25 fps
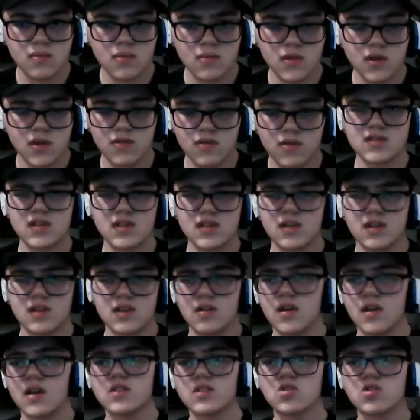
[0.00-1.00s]
You haven't seen.
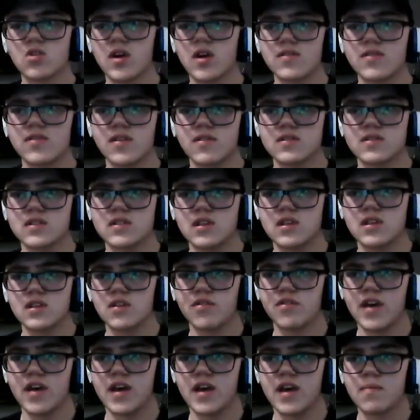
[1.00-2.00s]
It's alright if you haven't seen the
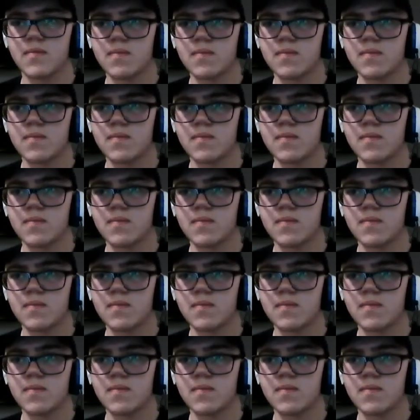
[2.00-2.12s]
fight.